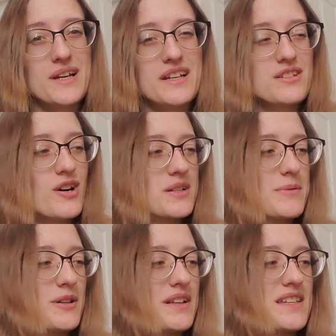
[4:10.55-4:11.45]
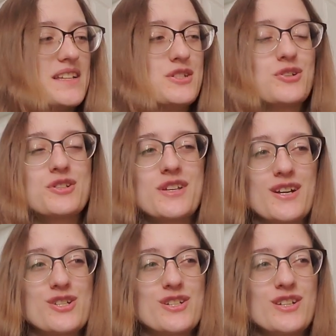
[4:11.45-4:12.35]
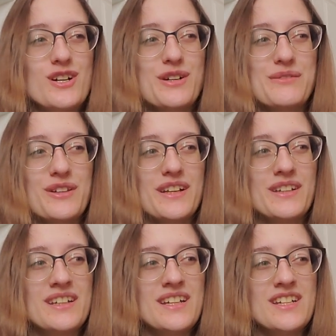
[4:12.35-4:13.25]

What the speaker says: and it talks about like the intersection of like